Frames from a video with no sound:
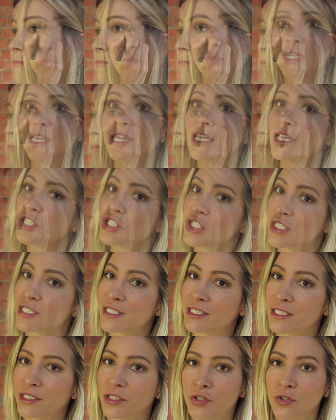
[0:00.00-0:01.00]

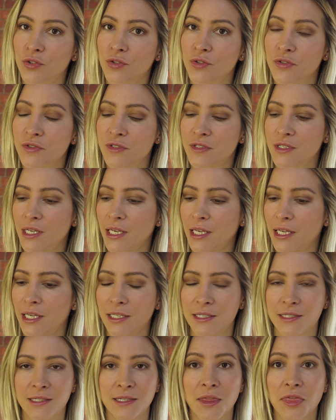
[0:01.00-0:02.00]
religiously use.
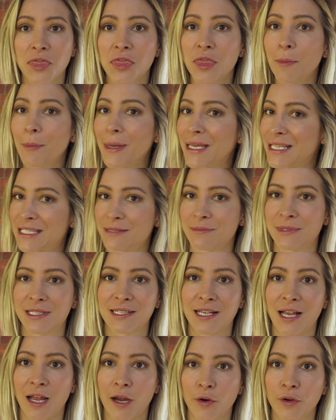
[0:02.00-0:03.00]
It's the best
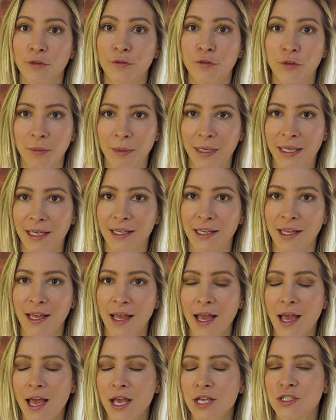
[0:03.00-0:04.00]
mascara for me.
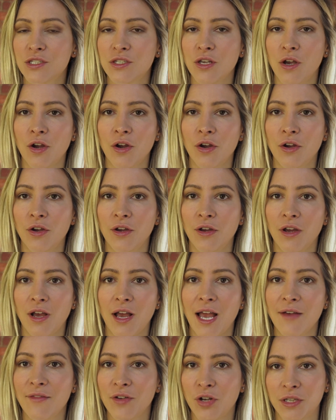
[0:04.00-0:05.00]
So I
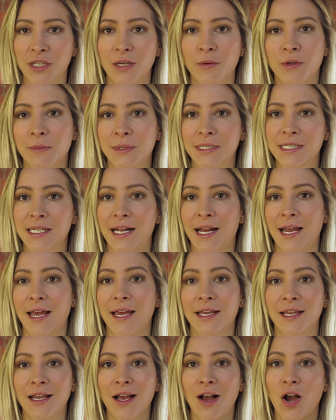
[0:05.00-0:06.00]
haven't got that with me
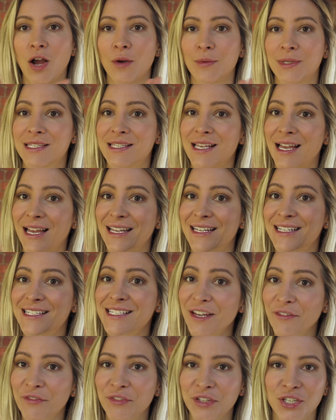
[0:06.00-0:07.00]
today. I would say
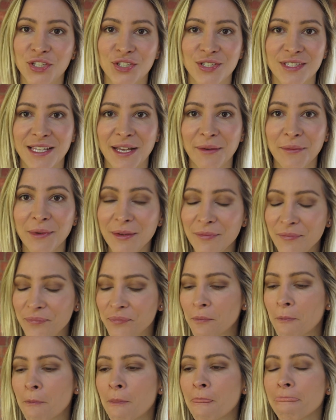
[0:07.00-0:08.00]
definitely use that one.
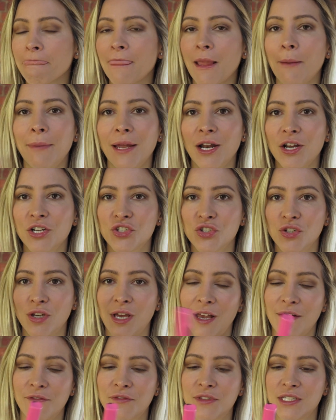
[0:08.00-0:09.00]
But I do
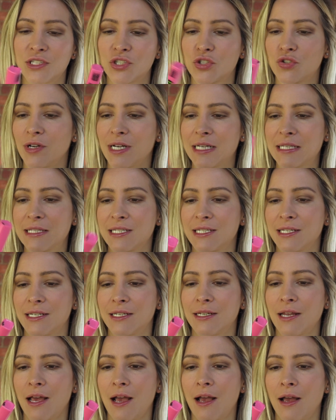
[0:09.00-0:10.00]
have this
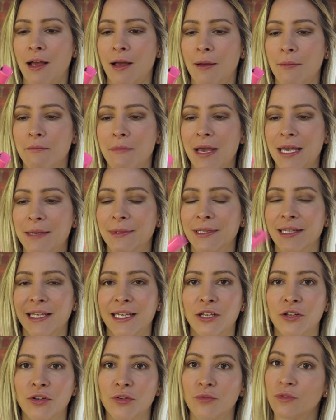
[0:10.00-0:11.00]
trusted
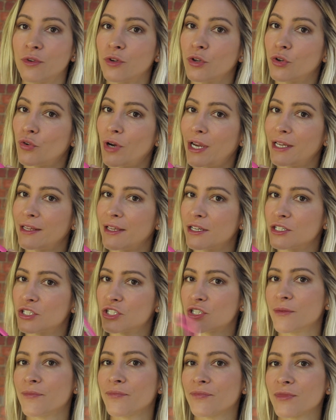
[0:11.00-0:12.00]
Maybelline Grey
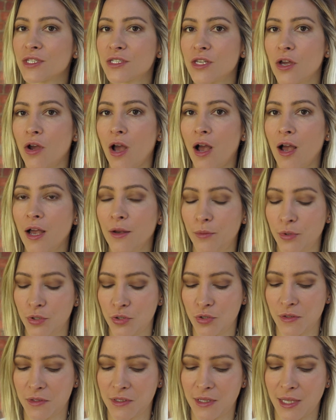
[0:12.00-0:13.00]
Lash. So I will
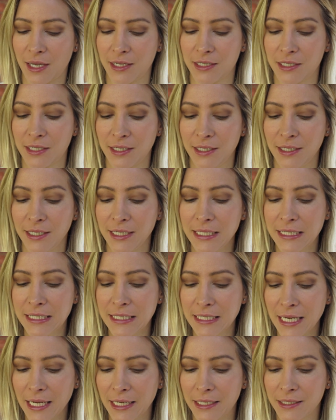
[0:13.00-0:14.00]
use that
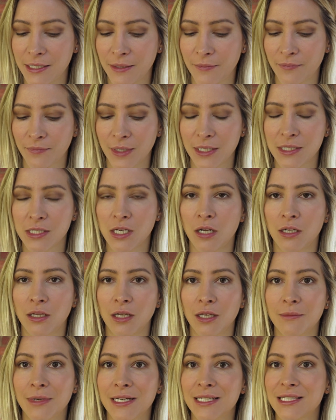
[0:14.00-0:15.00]
instead. It's kind of
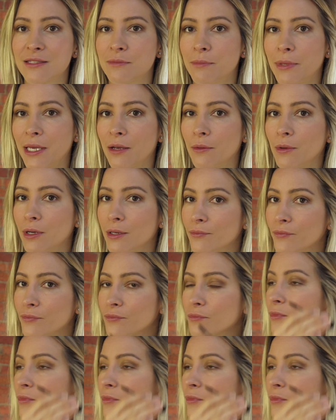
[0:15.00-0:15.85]
like my spare one.